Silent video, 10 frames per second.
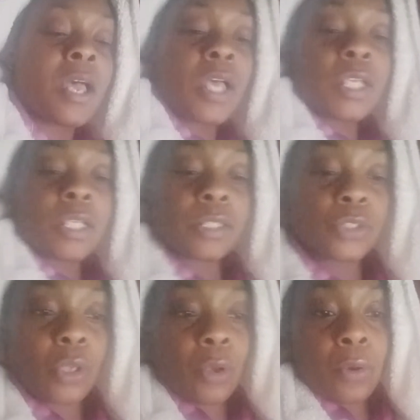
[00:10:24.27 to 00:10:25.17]

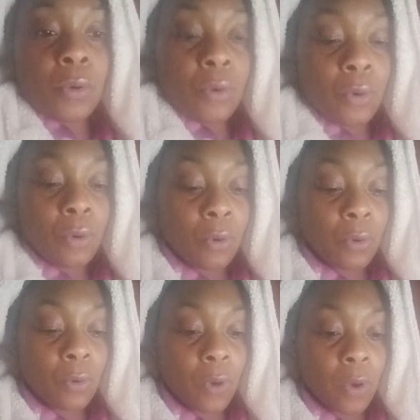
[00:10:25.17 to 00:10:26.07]
So,
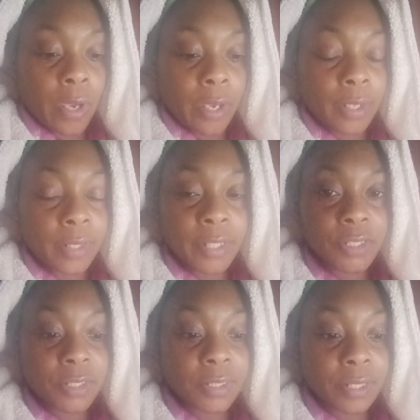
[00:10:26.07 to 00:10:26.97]
okay, let's
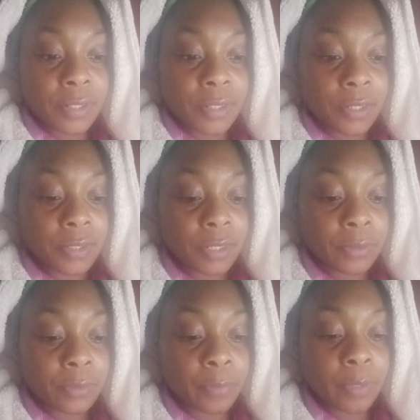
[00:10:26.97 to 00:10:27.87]
just say this a little
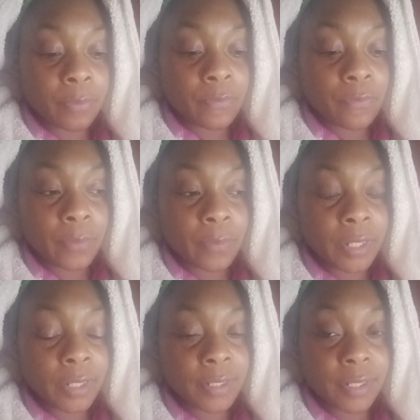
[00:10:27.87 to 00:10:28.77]
bit before we get
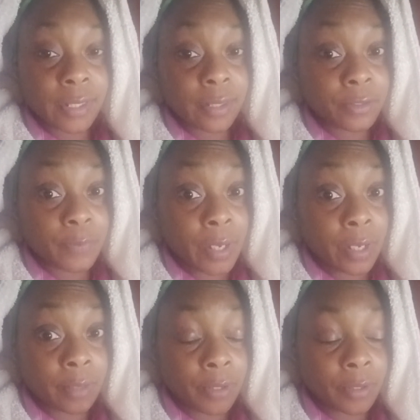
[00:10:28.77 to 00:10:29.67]
into Hitler's mom,
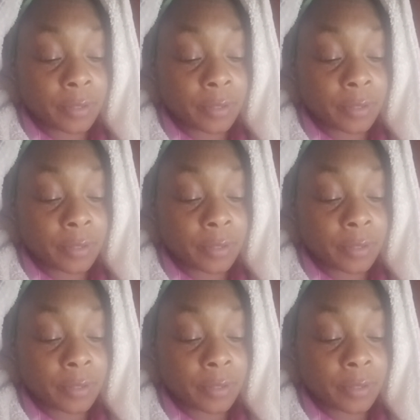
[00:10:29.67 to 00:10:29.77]
y'all.